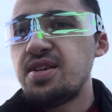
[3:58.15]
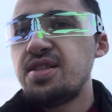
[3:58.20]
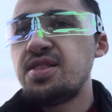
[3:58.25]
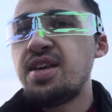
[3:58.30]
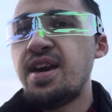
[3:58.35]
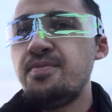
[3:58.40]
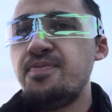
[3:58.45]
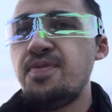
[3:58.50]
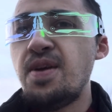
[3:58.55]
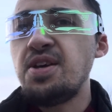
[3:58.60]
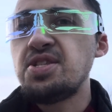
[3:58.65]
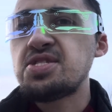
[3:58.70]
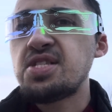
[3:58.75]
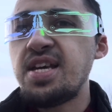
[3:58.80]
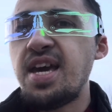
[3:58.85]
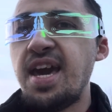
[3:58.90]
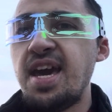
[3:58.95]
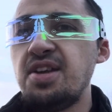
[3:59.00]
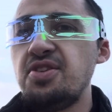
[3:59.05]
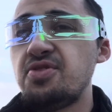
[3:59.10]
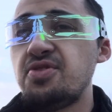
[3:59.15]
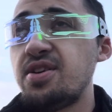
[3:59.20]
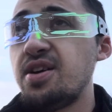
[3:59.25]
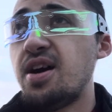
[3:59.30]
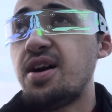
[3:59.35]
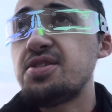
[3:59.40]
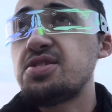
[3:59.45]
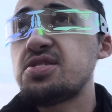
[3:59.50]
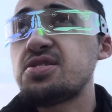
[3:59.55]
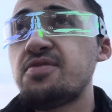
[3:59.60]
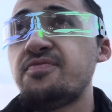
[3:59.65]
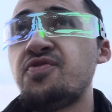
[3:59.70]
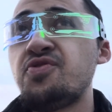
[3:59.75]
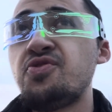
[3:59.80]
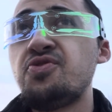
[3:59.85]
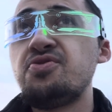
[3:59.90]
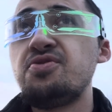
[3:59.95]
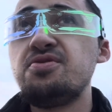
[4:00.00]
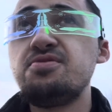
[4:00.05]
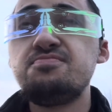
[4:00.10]
They basically hate your guts
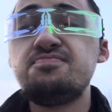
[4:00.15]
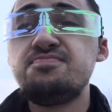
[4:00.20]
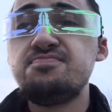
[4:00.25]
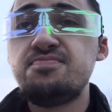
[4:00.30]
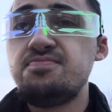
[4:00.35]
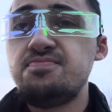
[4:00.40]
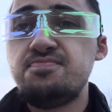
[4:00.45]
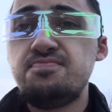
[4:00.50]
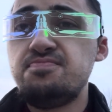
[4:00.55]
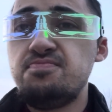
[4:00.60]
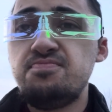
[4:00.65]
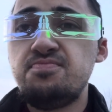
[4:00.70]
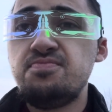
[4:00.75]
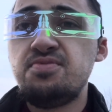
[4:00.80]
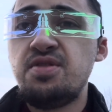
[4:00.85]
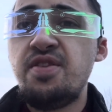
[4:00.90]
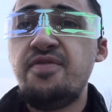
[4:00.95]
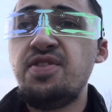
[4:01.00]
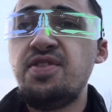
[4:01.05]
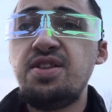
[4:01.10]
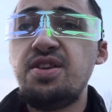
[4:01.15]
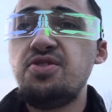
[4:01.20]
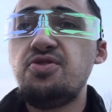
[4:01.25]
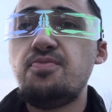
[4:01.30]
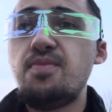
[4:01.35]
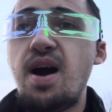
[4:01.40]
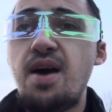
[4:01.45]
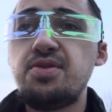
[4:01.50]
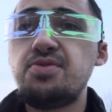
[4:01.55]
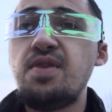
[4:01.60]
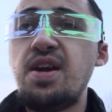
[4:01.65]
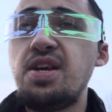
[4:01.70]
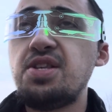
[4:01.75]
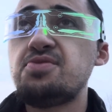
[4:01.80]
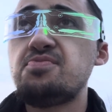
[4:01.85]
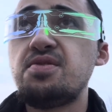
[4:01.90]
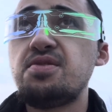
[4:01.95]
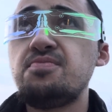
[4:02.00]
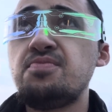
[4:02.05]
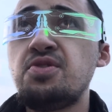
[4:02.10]
for living in your mom's
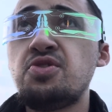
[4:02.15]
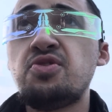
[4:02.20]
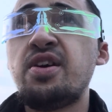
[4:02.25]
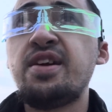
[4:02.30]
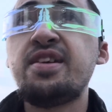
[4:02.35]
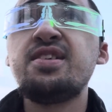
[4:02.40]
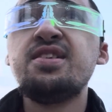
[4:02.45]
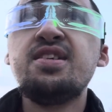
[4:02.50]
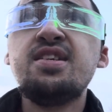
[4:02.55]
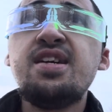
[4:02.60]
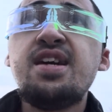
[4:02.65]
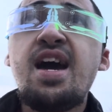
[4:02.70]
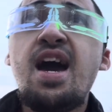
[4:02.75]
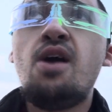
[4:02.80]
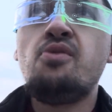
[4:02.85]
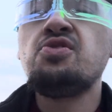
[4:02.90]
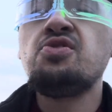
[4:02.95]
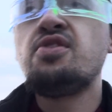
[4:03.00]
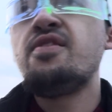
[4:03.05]
basement. You're like, how are you